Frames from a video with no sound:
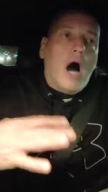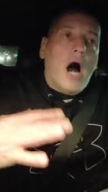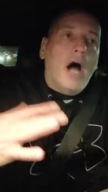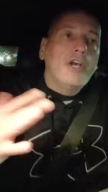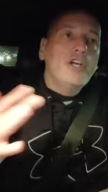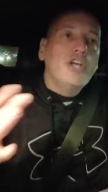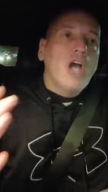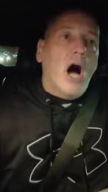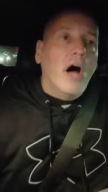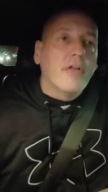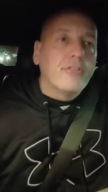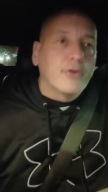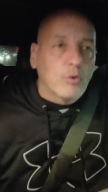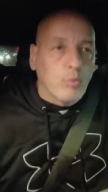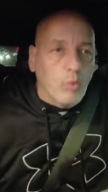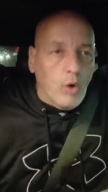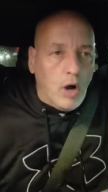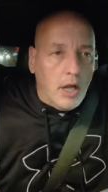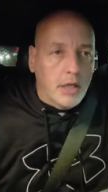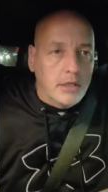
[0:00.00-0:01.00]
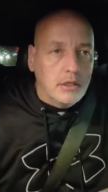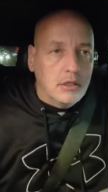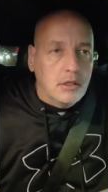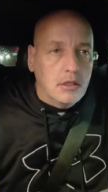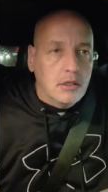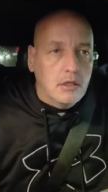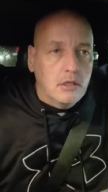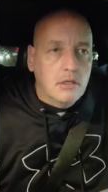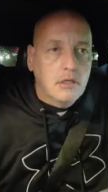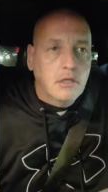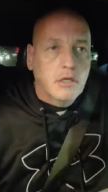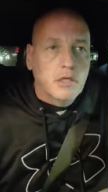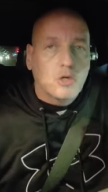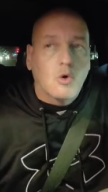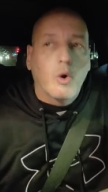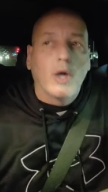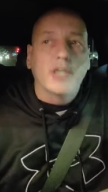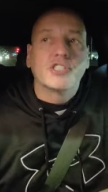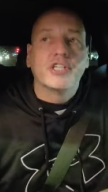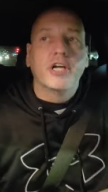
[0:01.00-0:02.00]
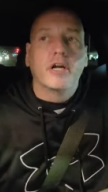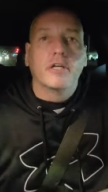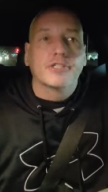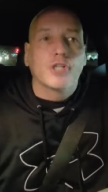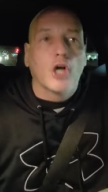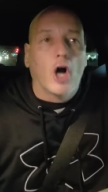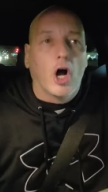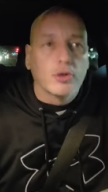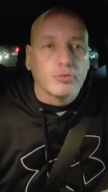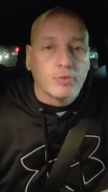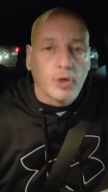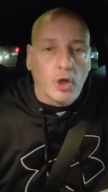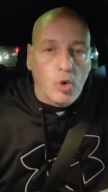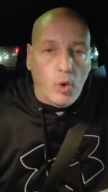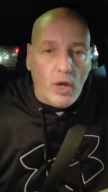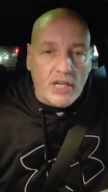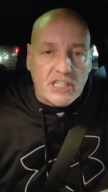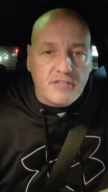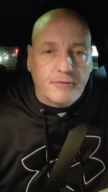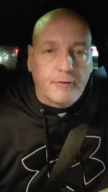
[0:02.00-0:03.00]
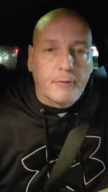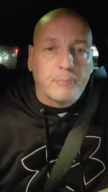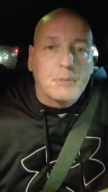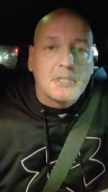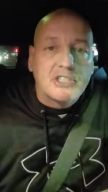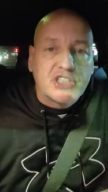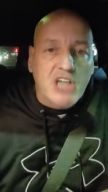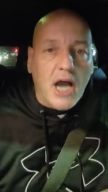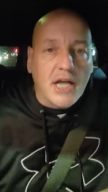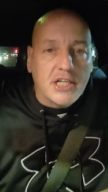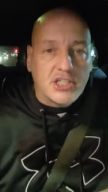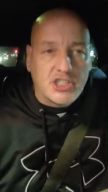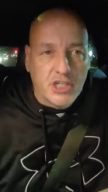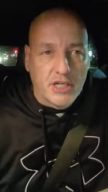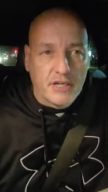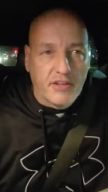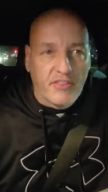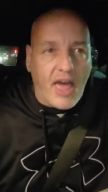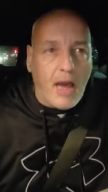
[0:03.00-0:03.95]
Another one questionnaire is called requests for production,